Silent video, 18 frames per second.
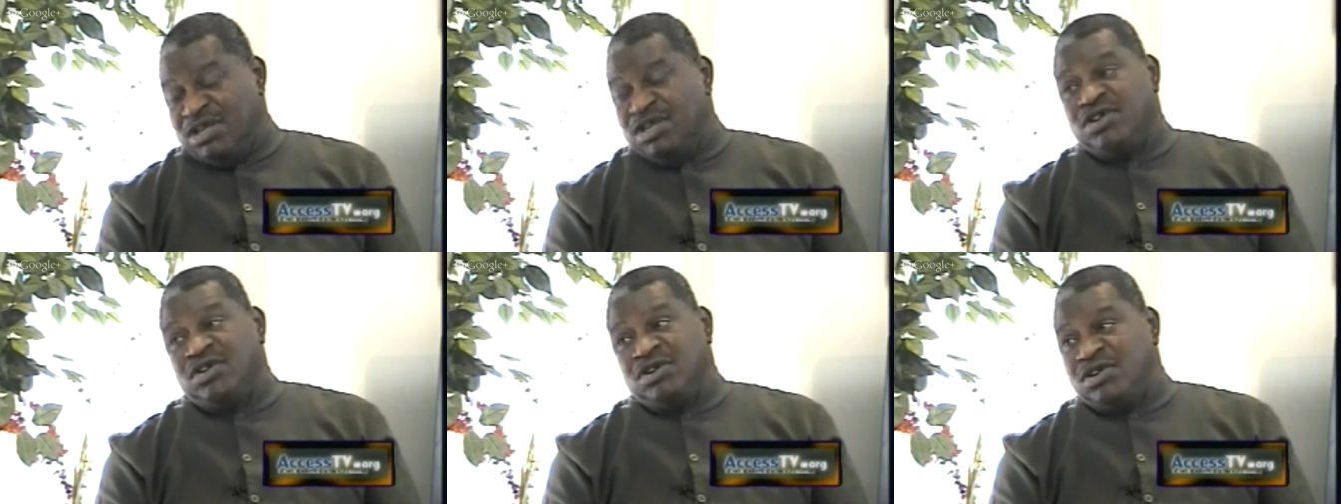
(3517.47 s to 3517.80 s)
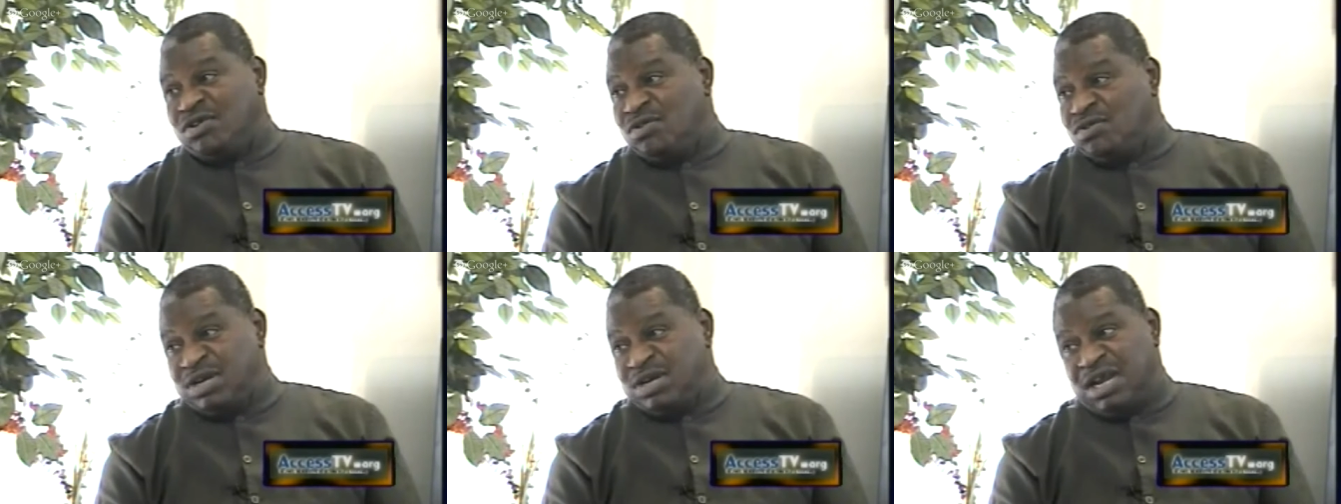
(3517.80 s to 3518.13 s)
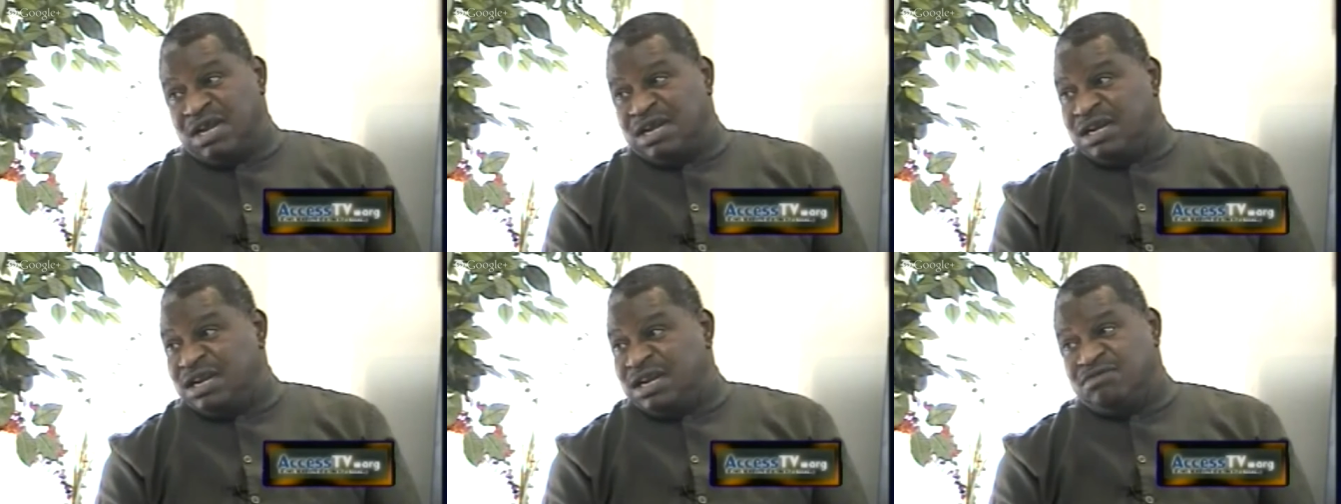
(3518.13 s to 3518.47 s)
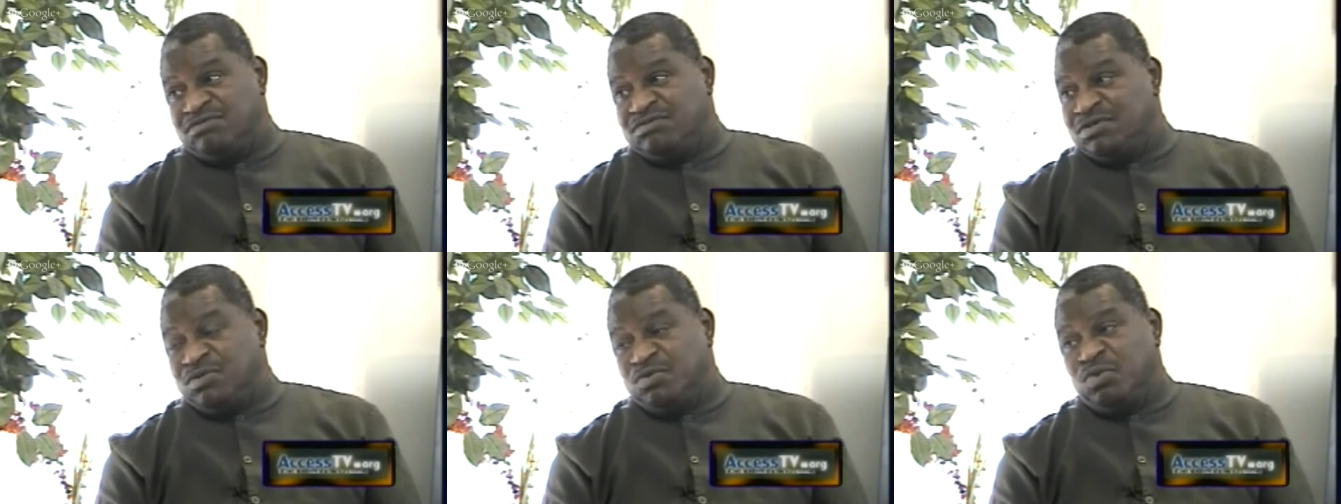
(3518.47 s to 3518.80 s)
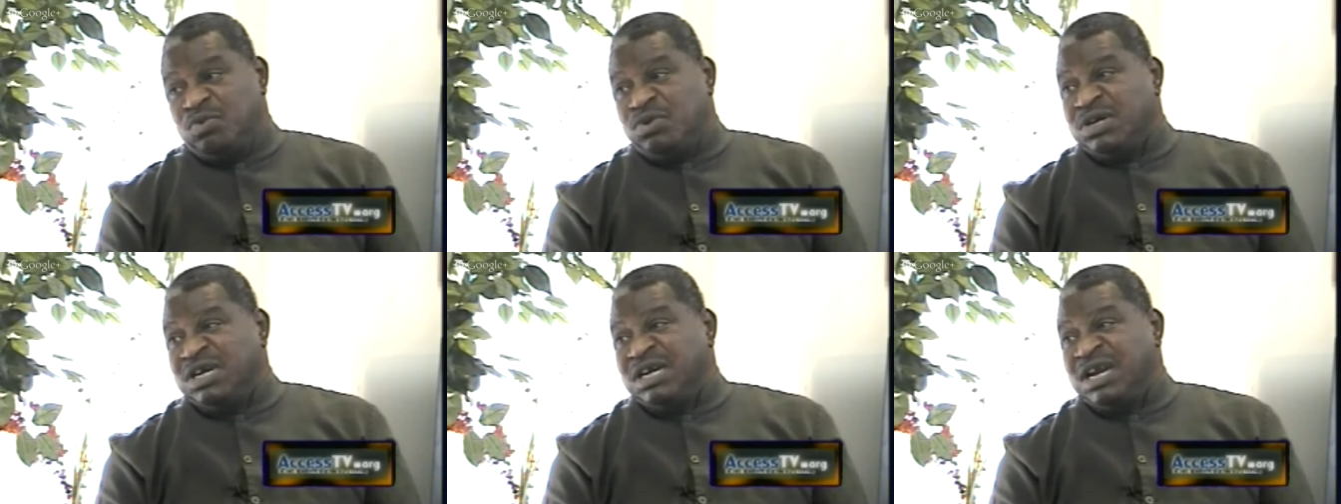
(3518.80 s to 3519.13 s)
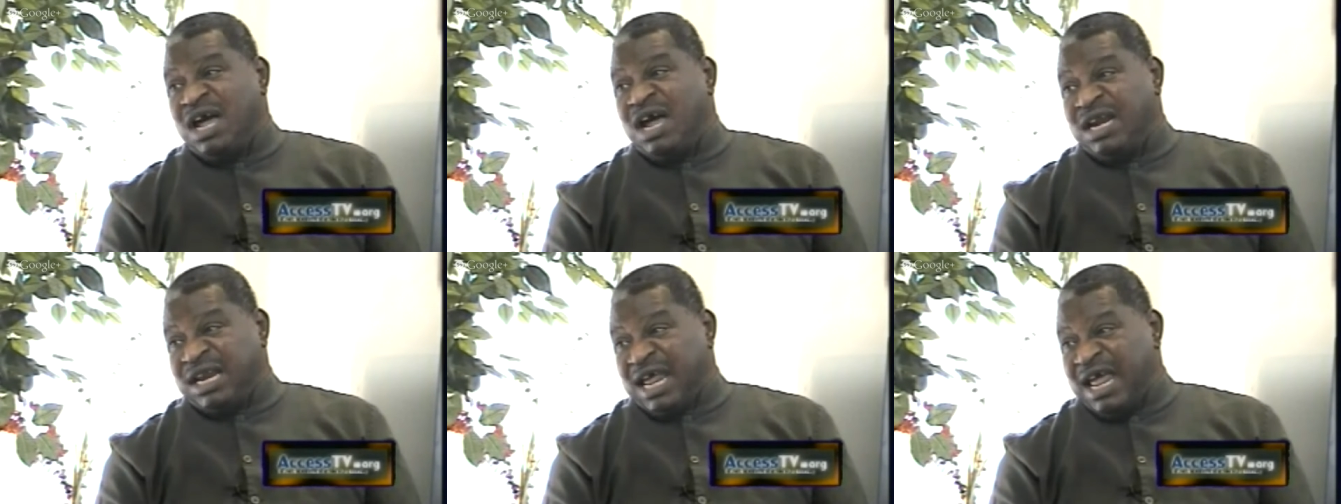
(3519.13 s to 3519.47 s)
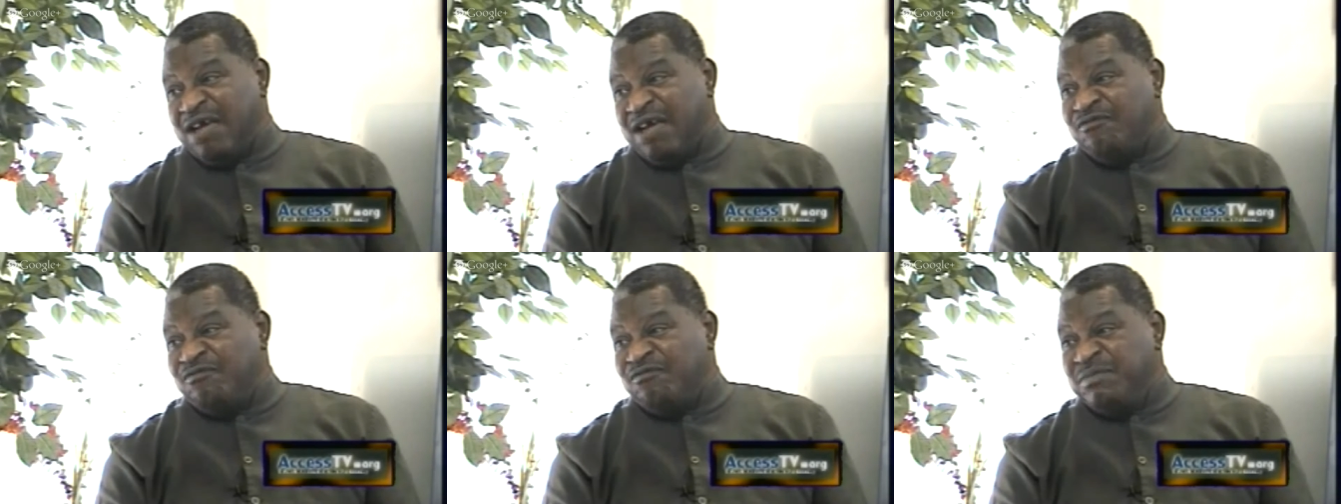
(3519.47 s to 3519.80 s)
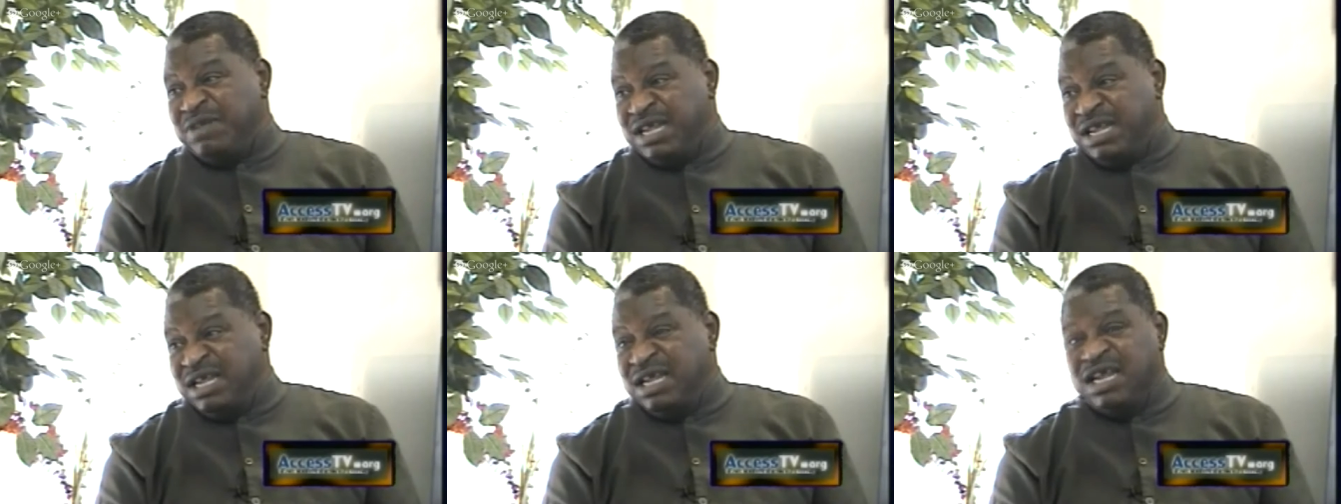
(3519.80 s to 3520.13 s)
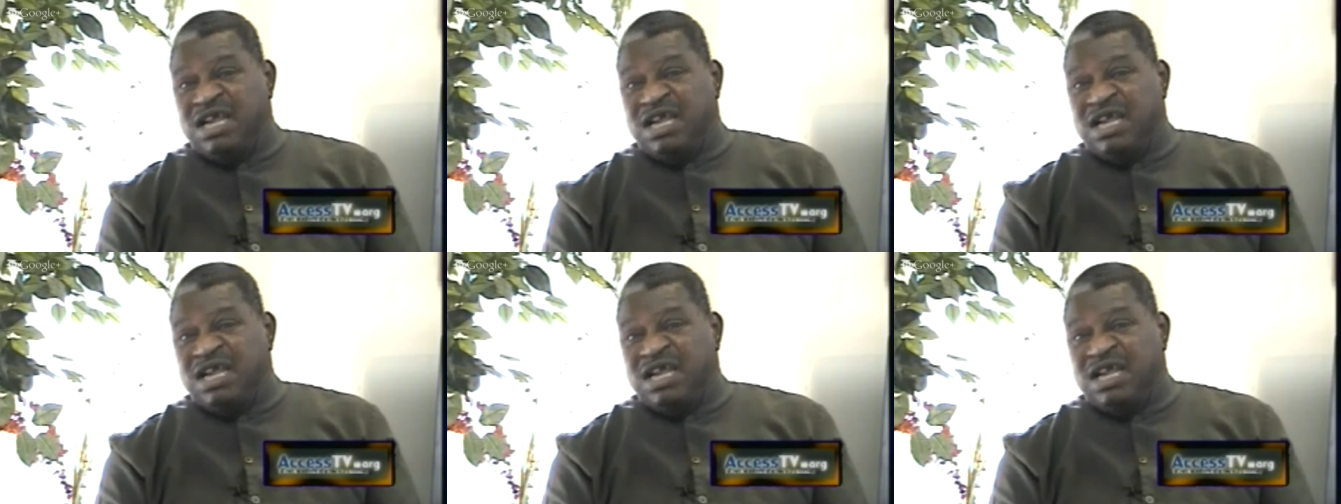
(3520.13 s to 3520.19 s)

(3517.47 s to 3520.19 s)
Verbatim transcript: You know that Negro would not have me